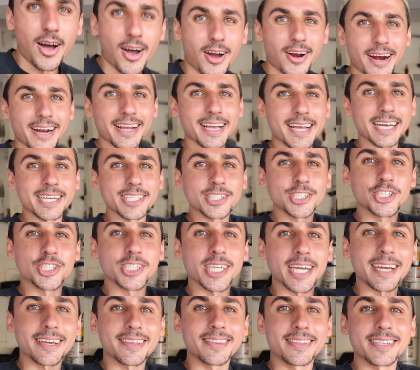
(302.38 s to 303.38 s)
All right guys,
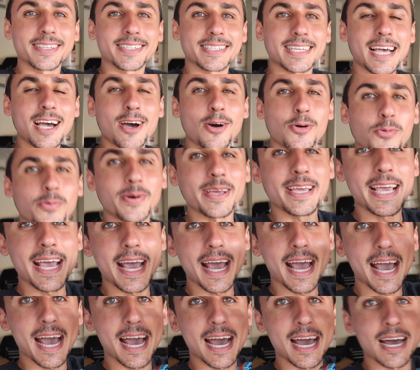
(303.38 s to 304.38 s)
check this out. We
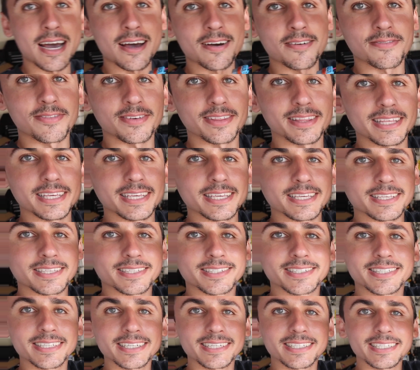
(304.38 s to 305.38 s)
have the
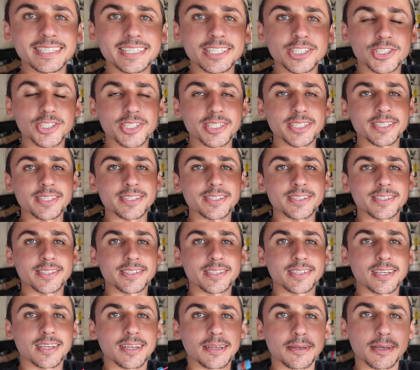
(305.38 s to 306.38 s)
6
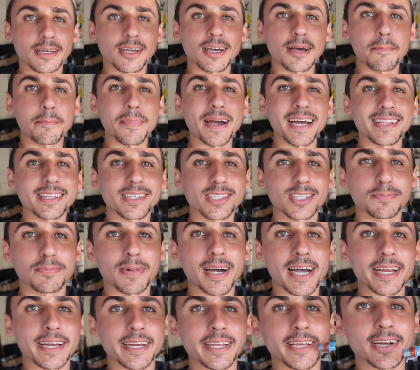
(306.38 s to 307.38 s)
inches cut by the
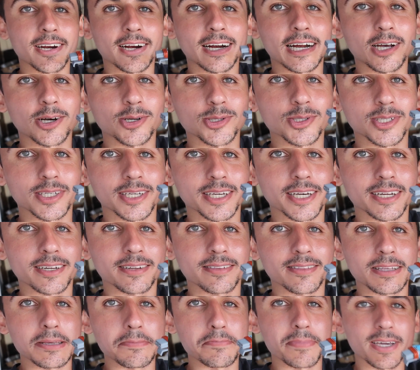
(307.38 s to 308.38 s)
spine here. I also
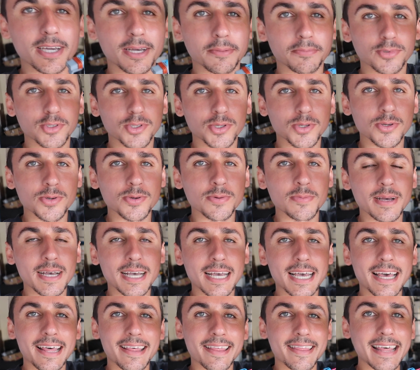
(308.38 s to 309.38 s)
cut the pickup tube
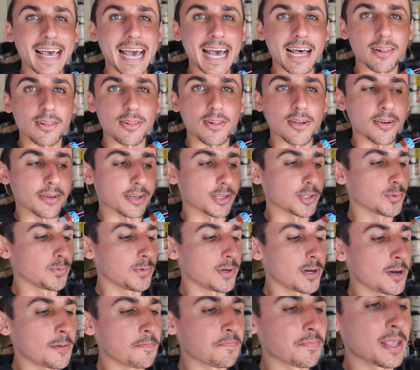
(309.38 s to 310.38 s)
that long as
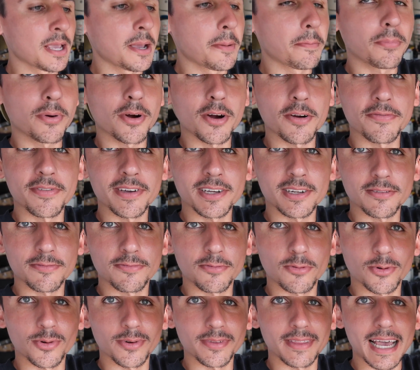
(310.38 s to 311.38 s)
well. Perfect
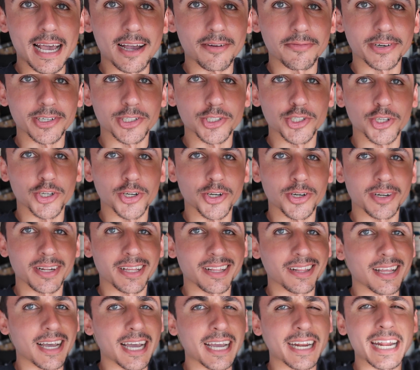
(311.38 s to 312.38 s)
for that return
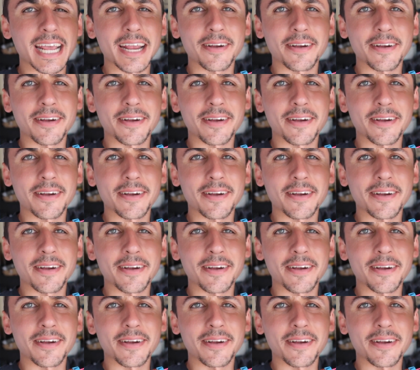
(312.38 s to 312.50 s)
line.